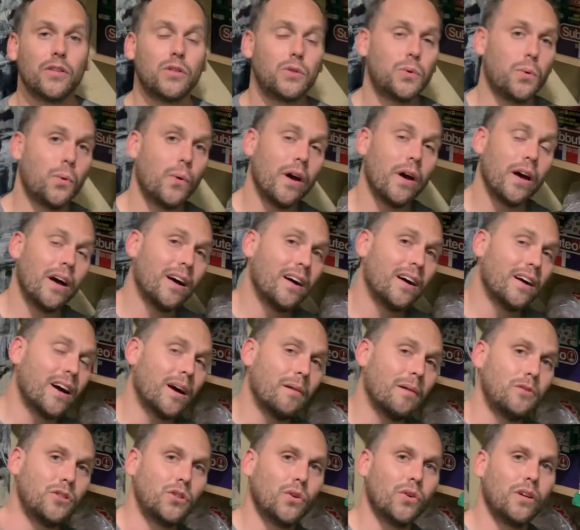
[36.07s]
Twitter,
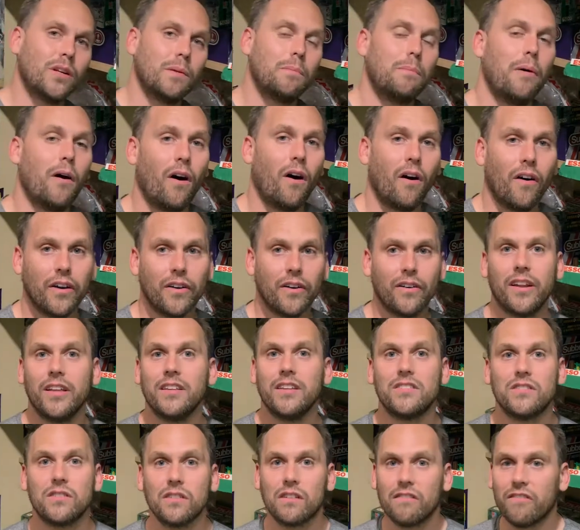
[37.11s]
come join the party on
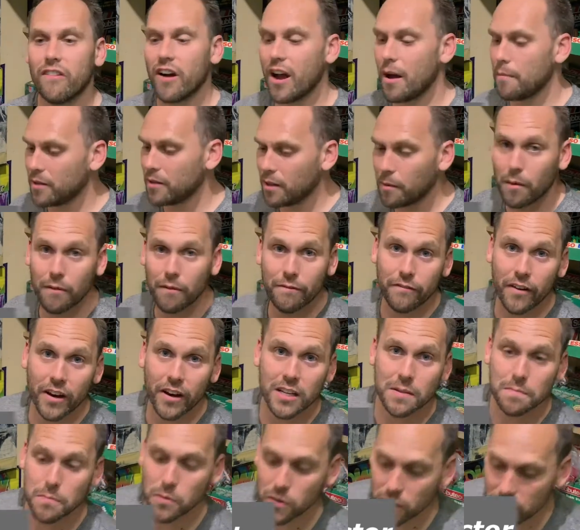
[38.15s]
Instagram, and I'm on
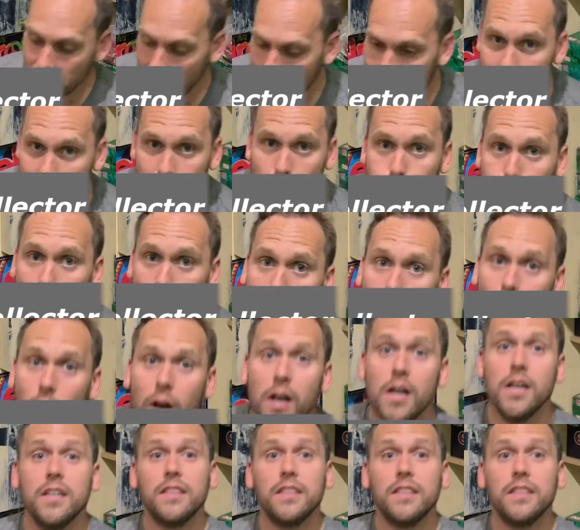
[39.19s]
Facebook now as well.